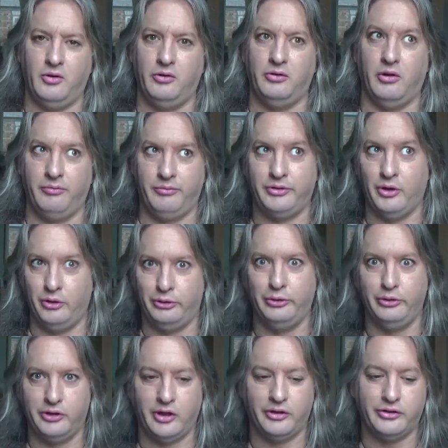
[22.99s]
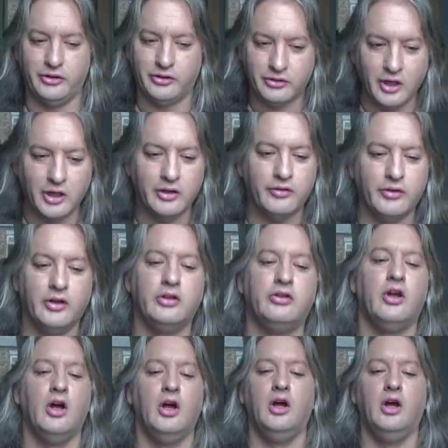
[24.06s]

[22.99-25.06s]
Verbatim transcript: on the social justice side of things,